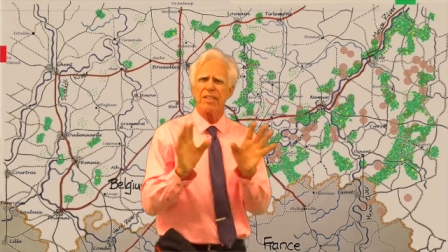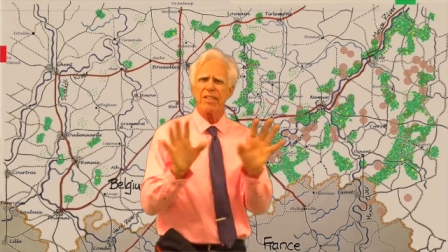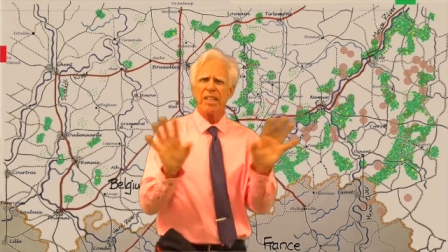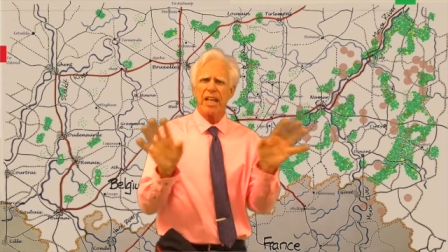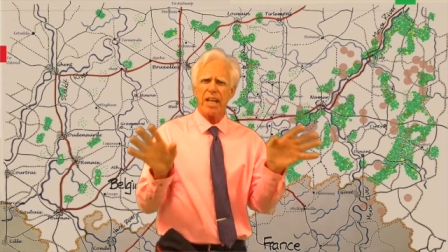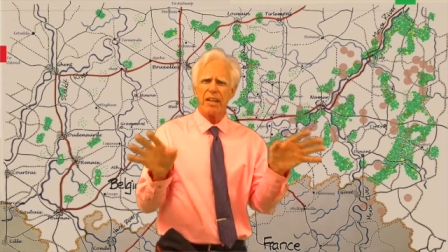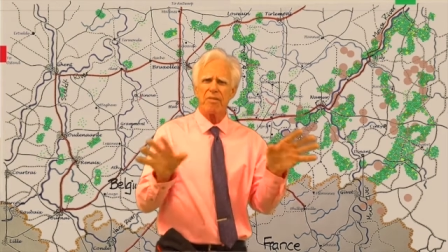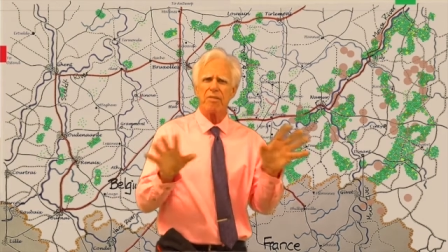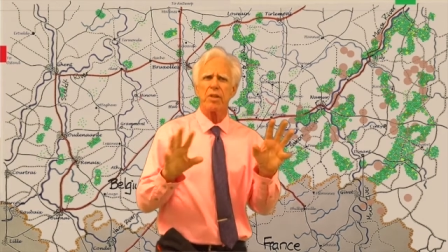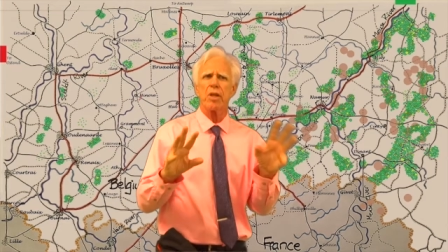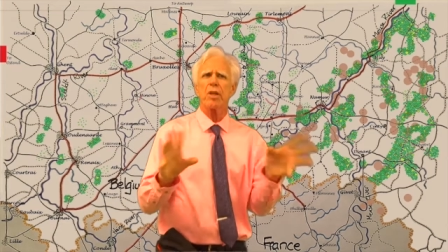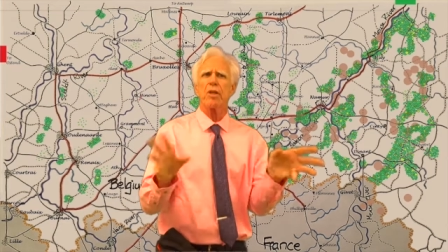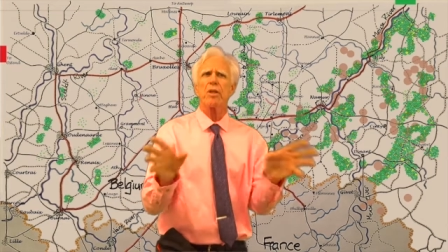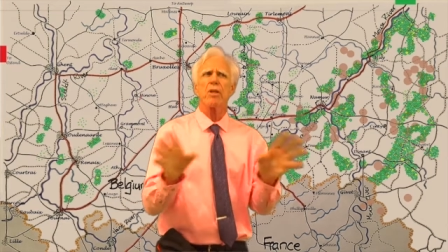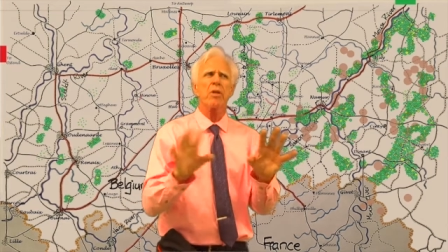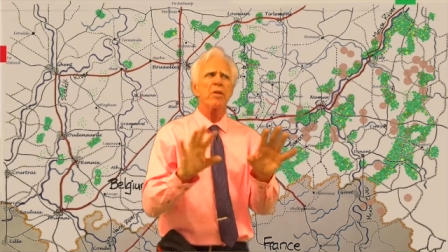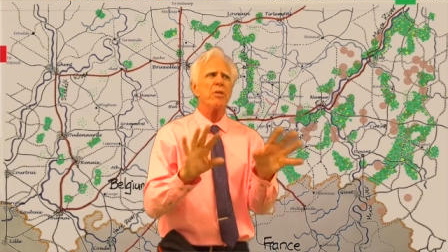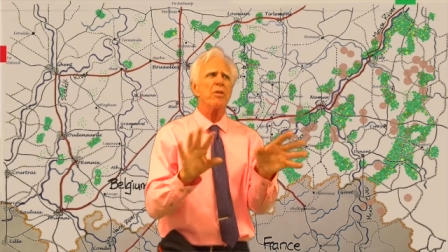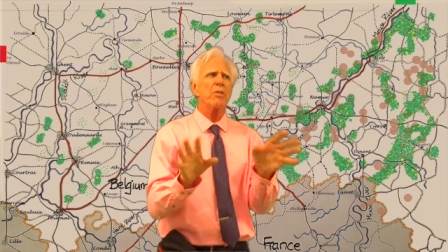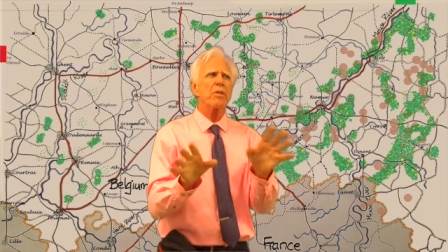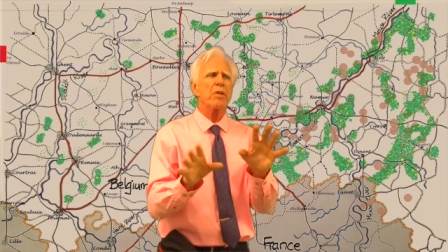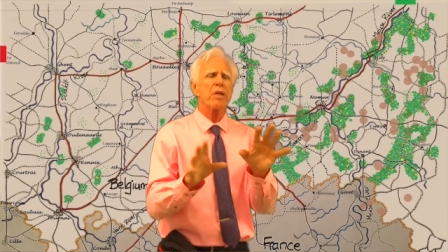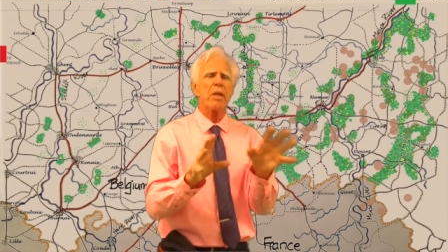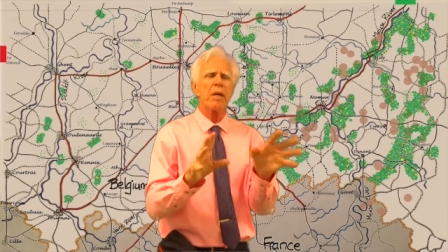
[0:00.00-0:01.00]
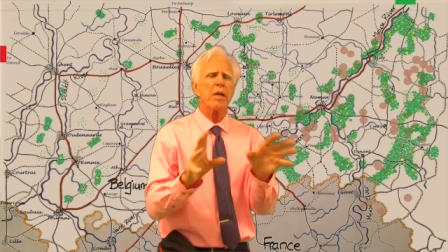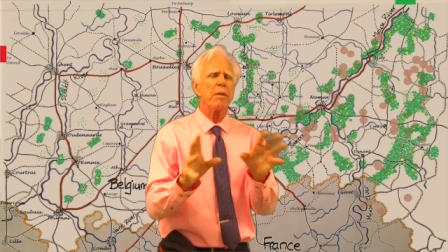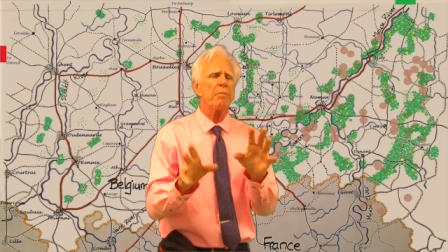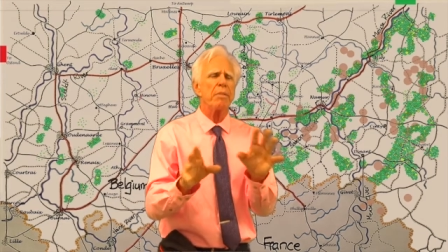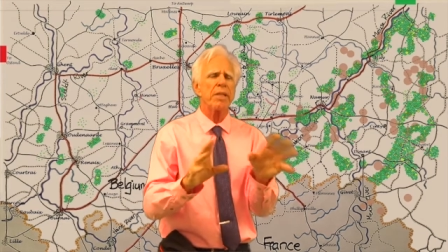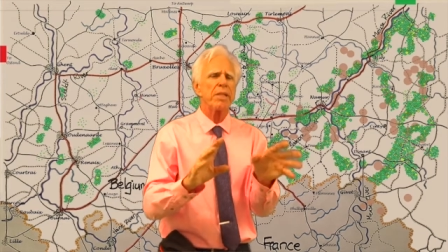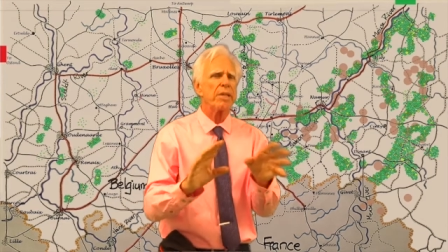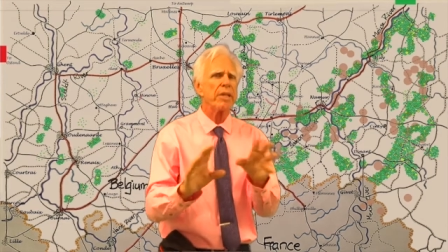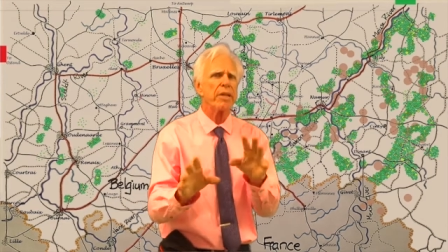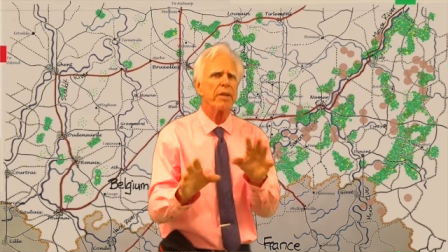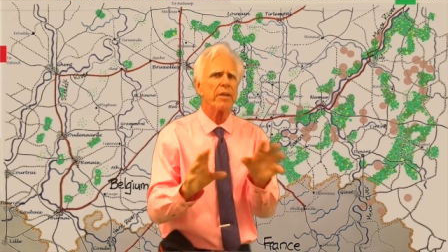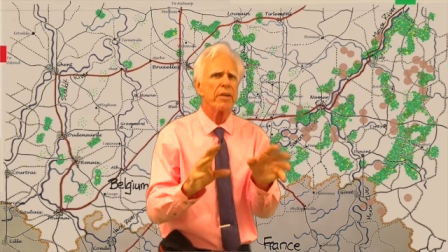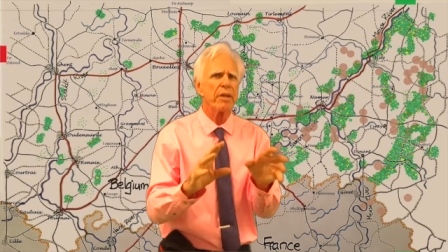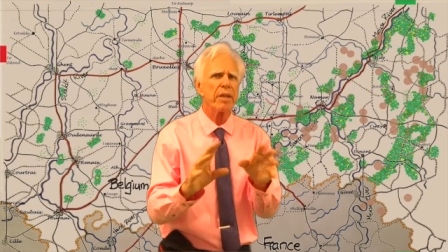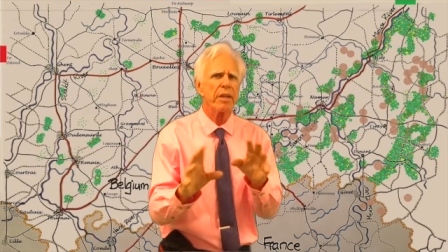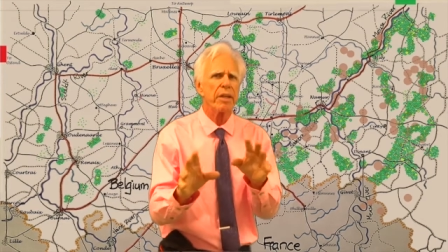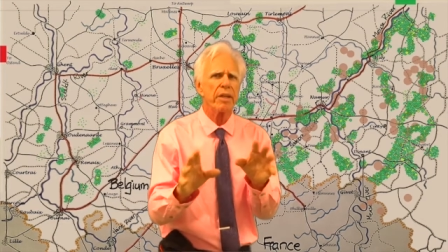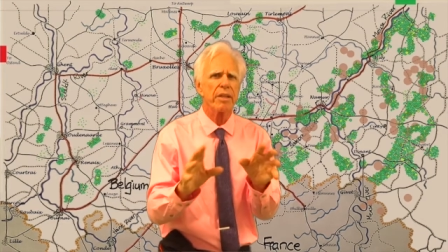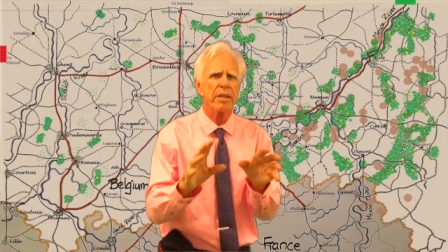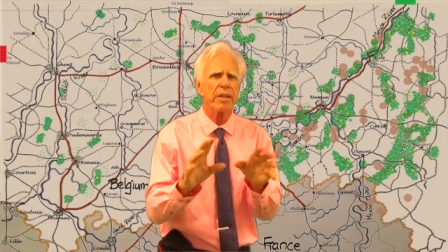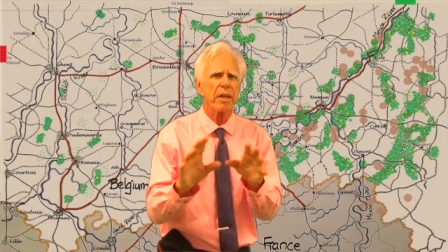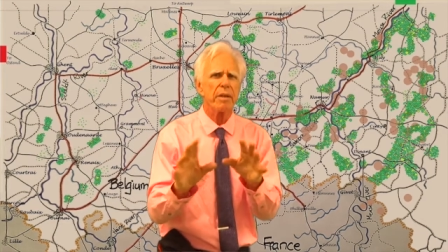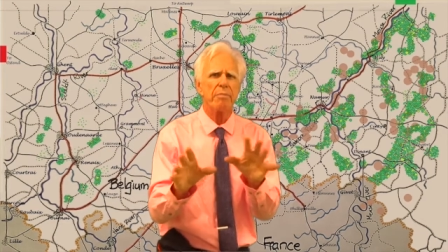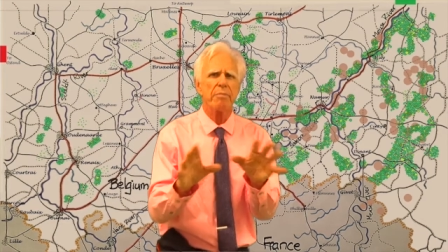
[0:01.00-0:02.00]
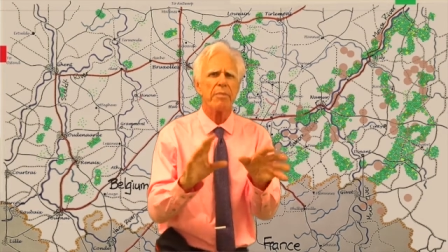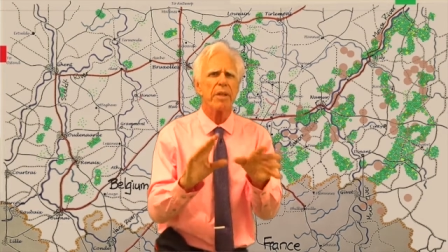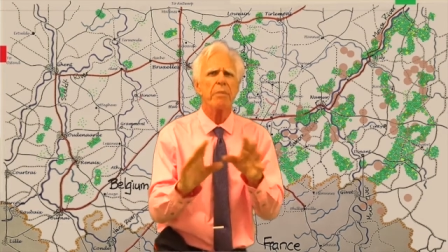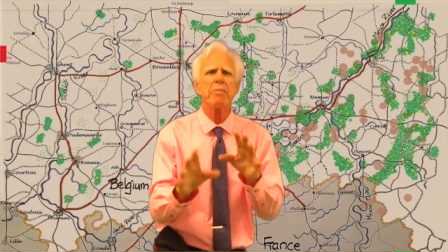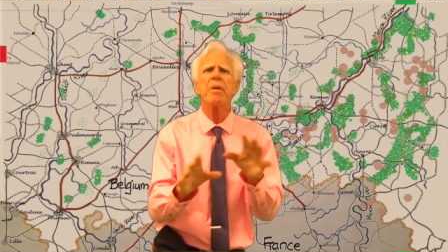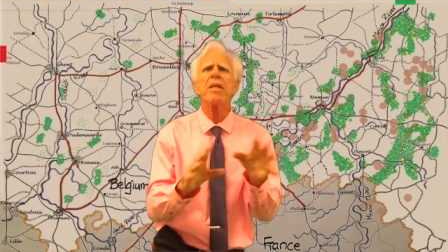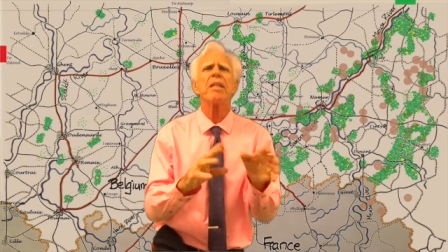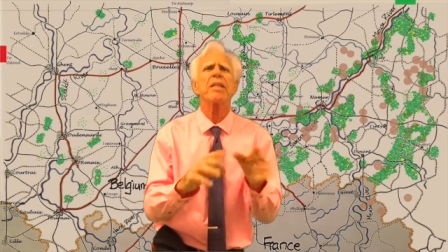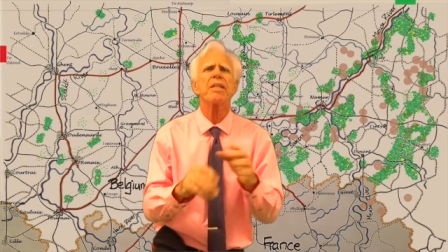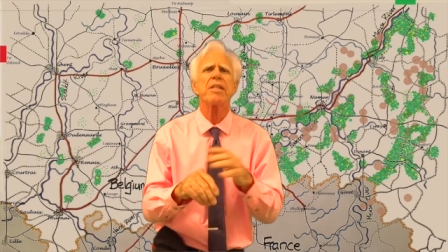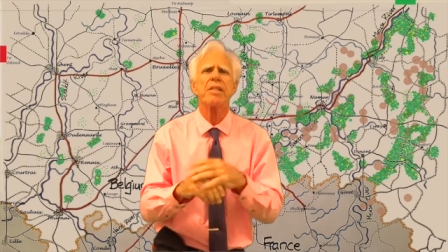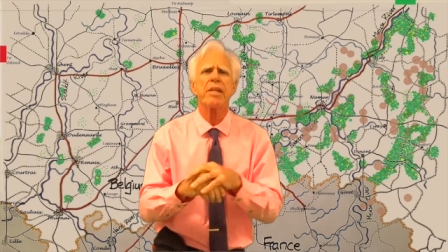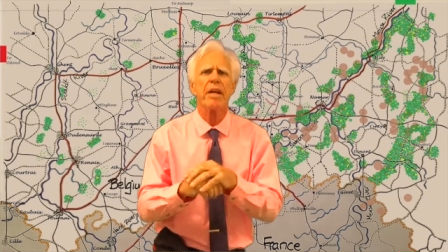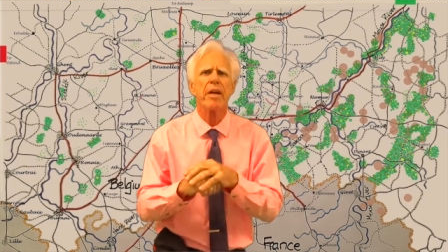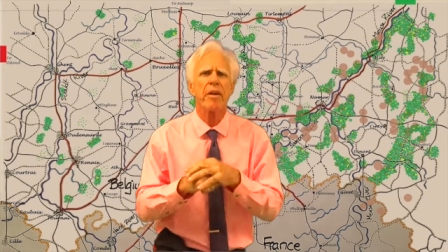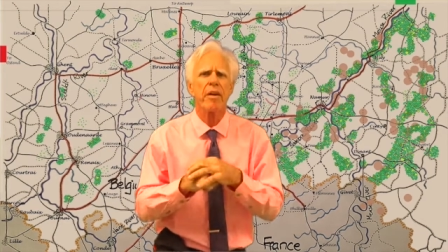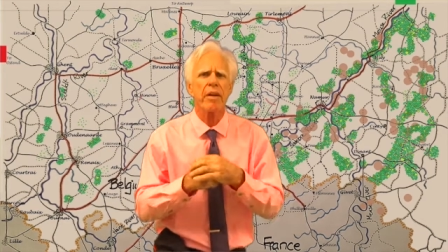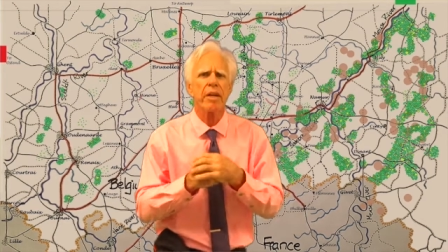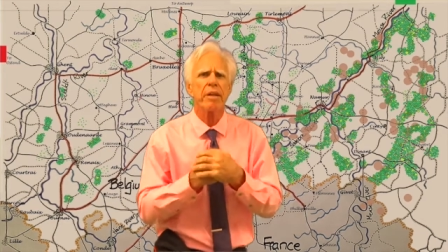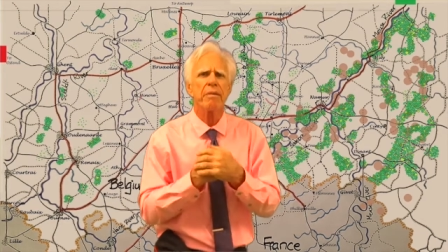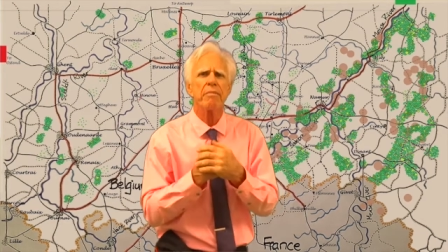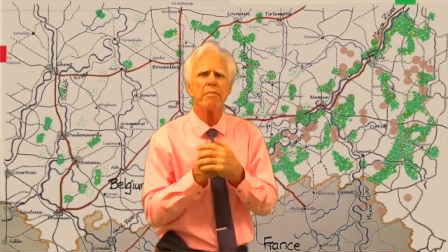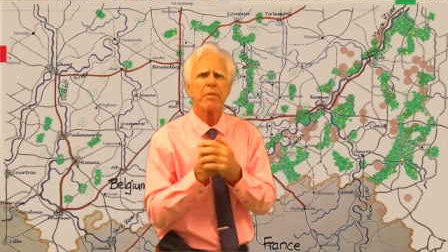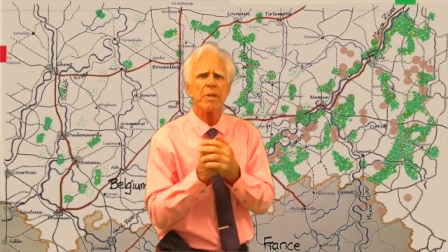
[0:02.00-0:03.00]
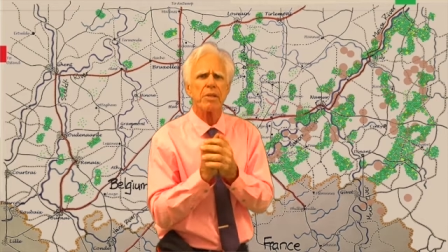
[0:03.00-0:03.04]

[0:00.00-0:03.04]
kind of dilute the military